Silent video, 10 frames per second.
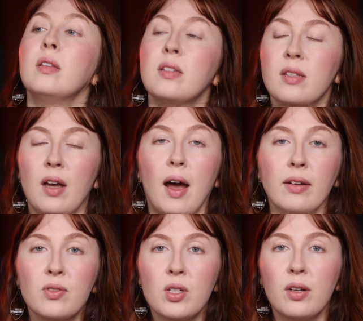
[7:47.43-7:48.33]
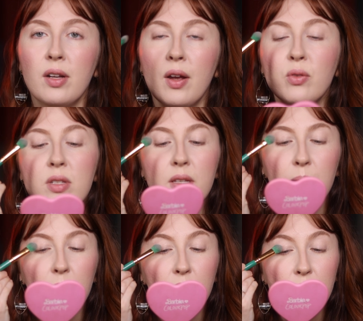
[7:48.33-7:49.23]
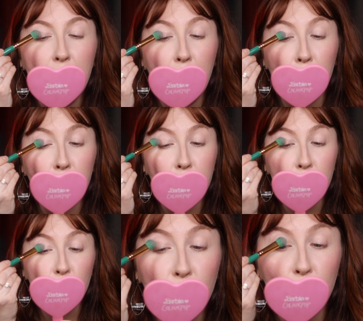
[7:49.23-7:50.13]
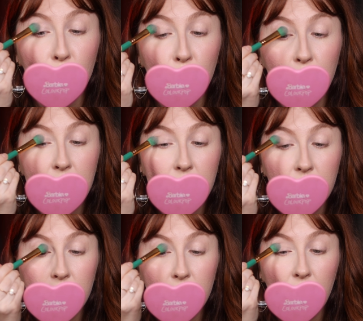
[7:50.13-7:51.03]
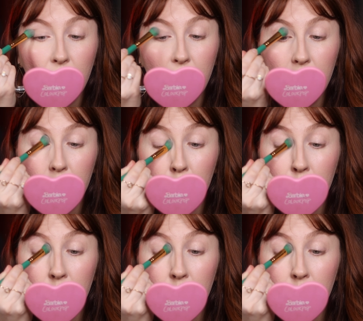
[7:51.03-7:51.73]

This is kind of starting out similar to how the True Winter started.